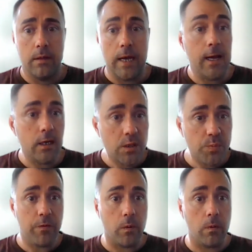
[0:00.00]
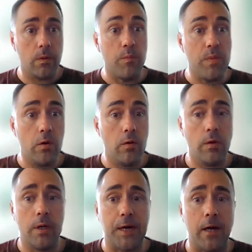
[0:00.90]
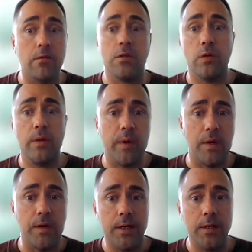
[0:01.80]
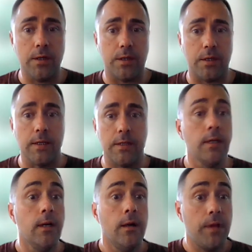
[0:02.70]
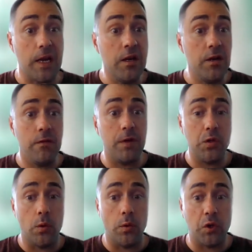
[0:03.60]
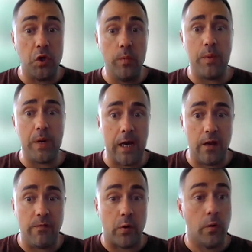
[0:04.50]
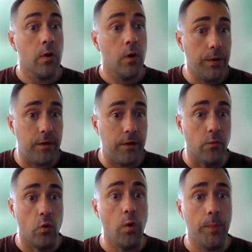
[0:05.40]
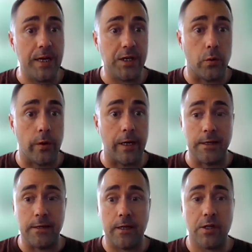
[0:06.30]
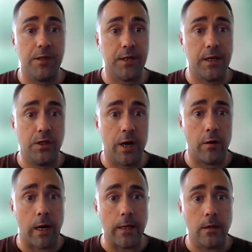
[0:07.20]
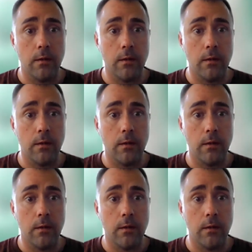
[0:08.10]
as before the myriad downstream contingencies that individual human behavior within rule-based organizations can generate.